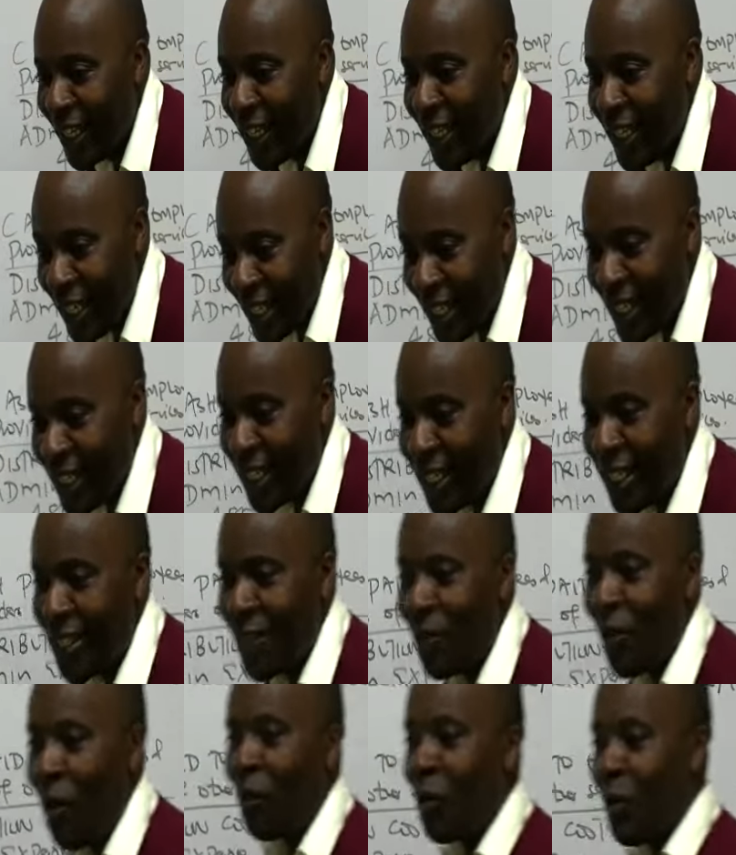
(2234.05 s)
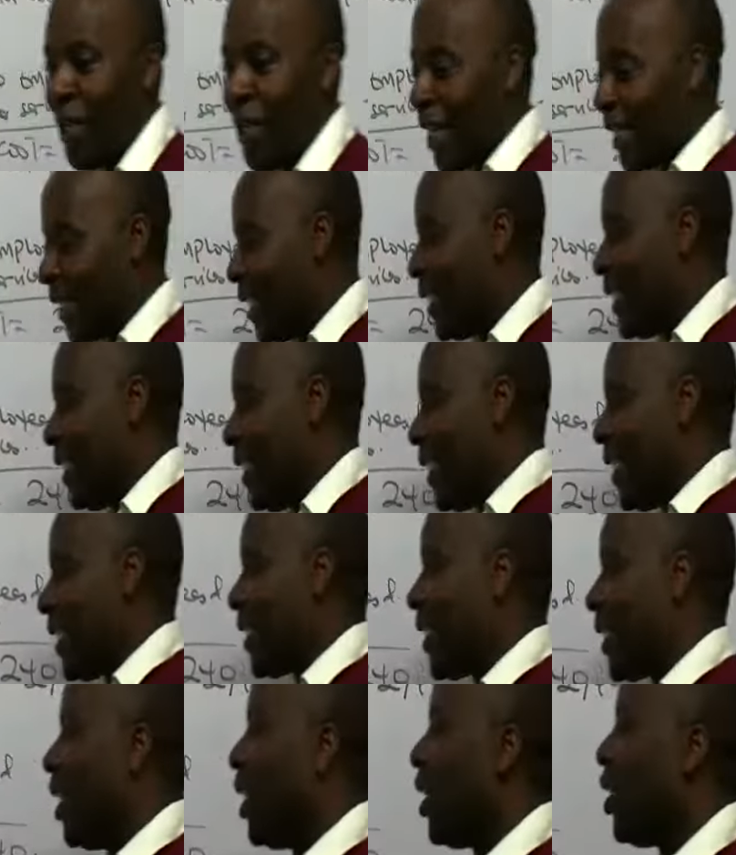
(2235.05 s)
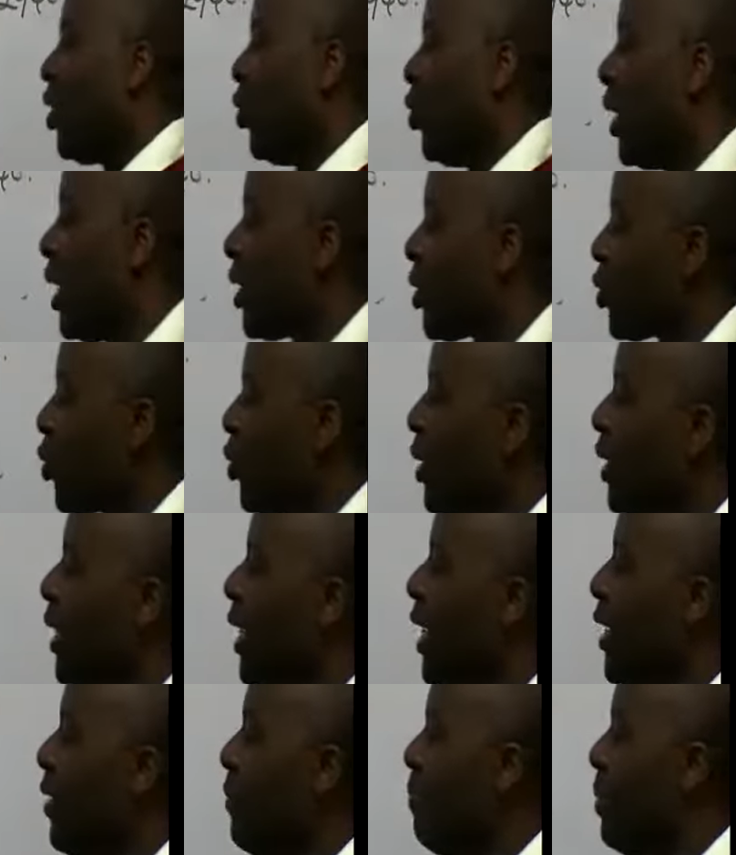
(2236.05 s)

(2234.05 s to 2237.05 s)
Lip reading: Yes, you have to deduct it, yes. You less what here?